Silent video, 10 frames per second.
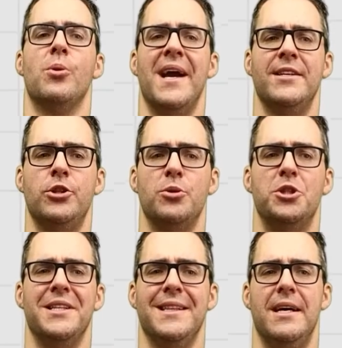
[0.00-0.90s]
your
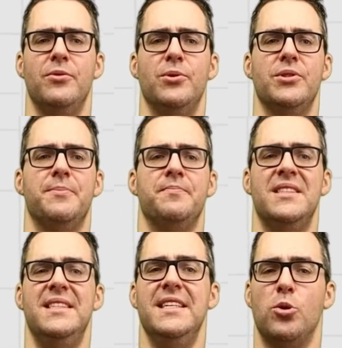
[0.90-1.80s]
estrogen levels
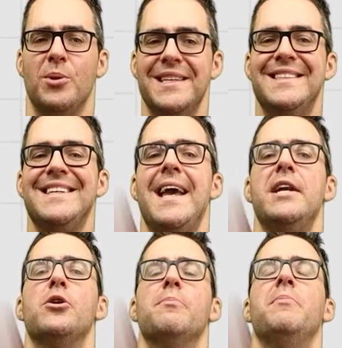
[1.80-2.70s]
decrease
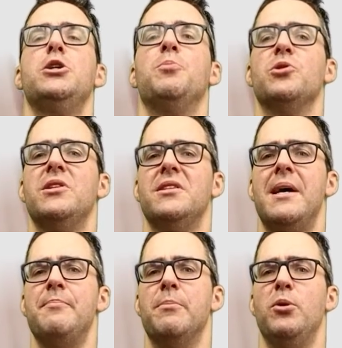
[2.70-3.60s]
and you're much more
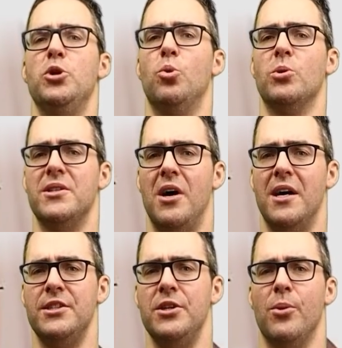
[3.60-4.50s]
susceptible towards
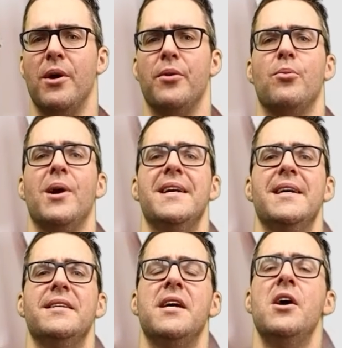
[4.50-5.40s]

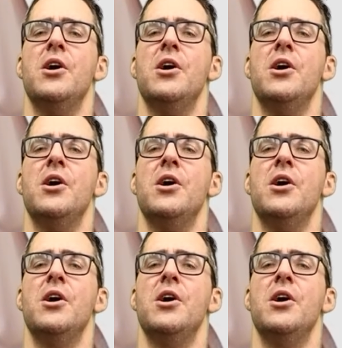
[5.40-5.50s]
osteoarthritis,